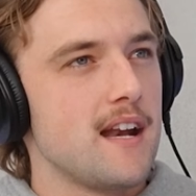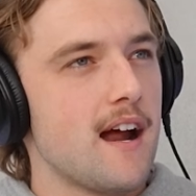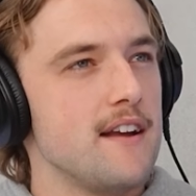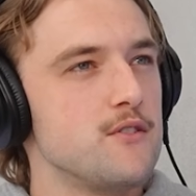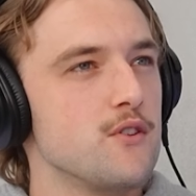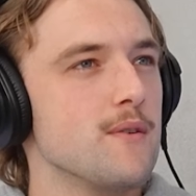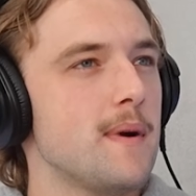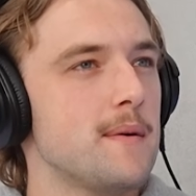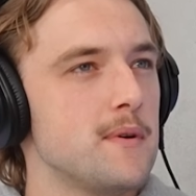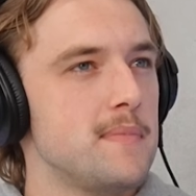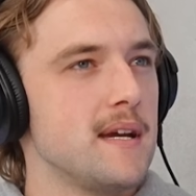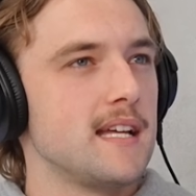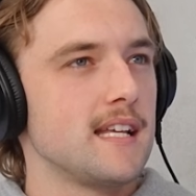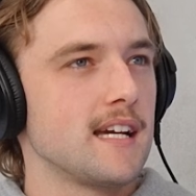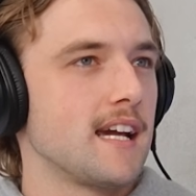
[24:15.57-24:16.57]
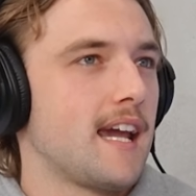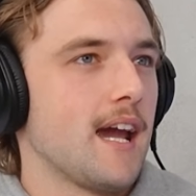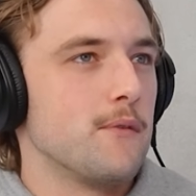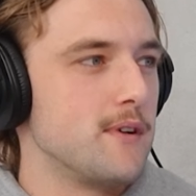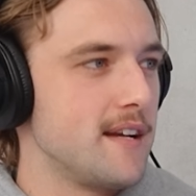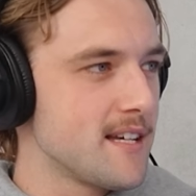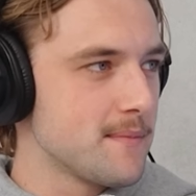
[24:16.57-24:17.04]
And I do remember being like, okay,
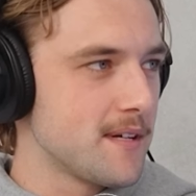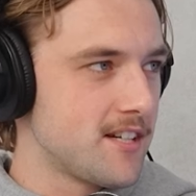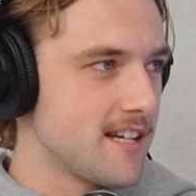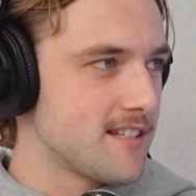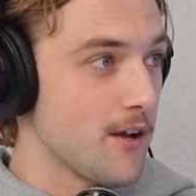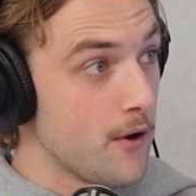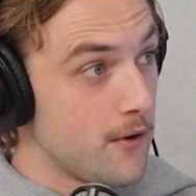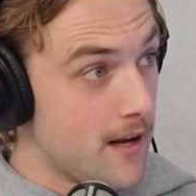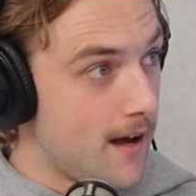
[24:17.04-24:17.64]
well, now's my chance to own